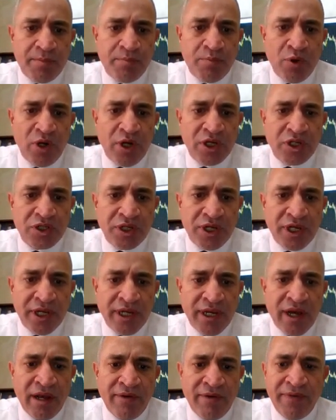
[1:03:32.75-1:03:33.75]
and the
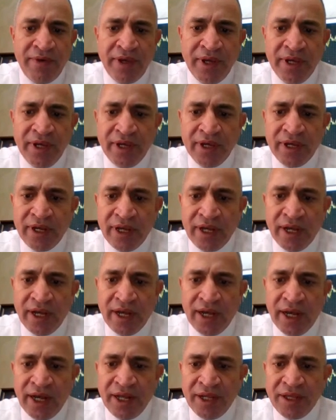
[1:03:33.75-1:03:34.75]
bullish engulfing,
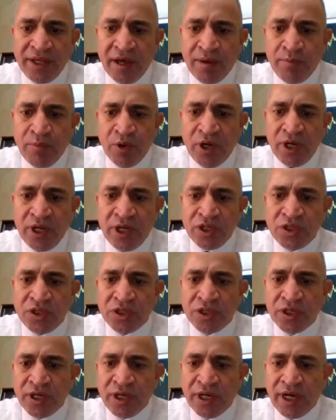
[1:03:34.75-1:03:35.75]
and the
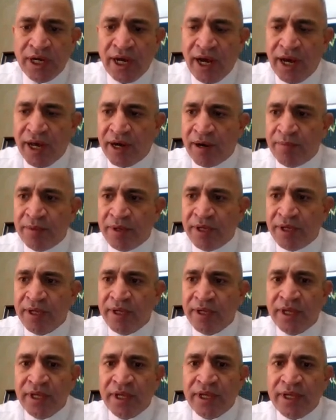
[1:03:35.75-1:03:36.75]
bullish
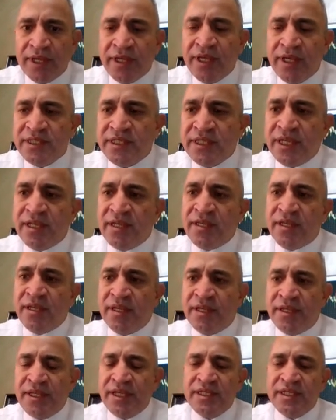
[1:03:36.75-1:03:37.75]
harami.
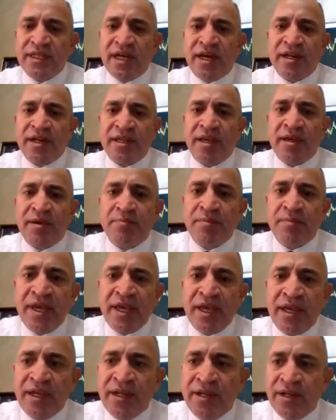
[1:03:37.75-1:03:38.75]
These are the
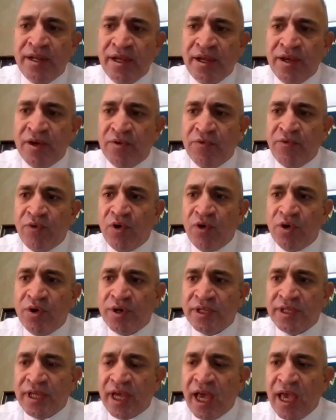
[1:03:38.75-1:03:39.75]
main
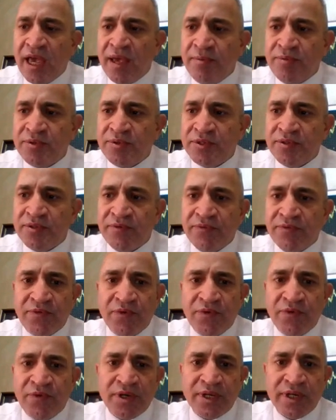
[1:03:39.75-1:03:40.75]
four
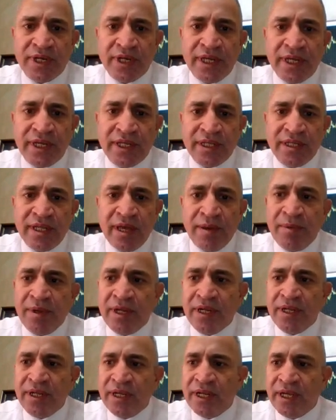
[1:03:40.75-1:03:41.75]
types for
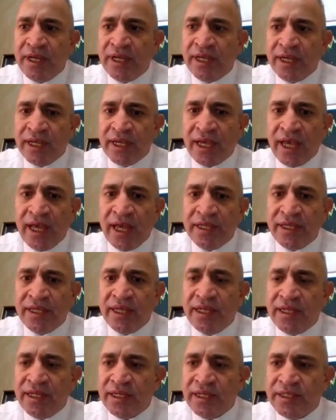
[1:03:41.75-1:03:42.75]
double
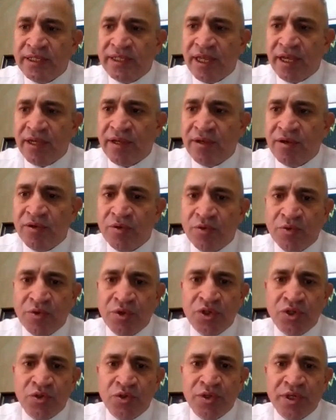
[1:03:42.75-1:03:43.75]
candlestick.
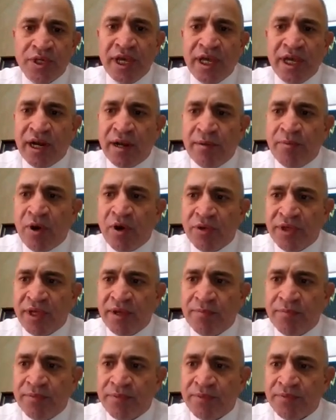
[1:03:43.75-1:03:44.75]
We should care
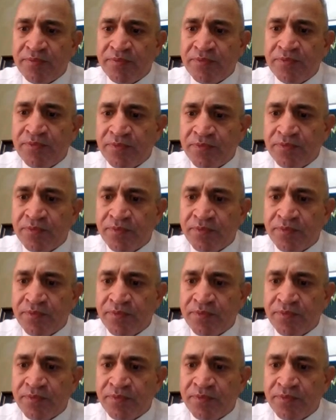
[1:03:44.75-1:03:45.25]
about them.